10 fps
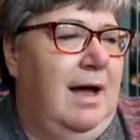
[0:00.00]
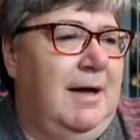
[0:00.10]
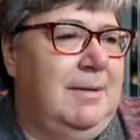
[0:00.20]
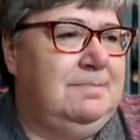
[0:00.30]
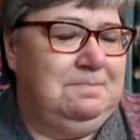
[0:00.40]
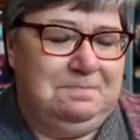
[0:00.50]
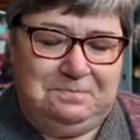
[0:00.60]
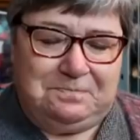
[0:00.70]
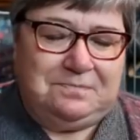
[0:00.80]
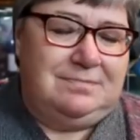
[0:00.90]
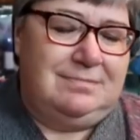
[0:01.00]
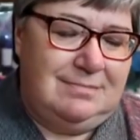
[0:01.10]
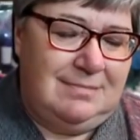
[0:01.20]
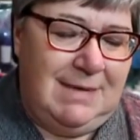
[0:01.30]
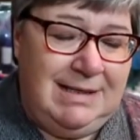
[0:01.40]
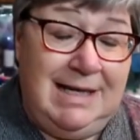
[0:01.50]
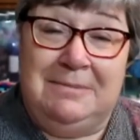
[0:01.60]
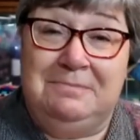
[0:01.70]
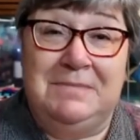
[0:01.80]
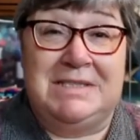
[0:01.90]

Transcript: Um, yeah,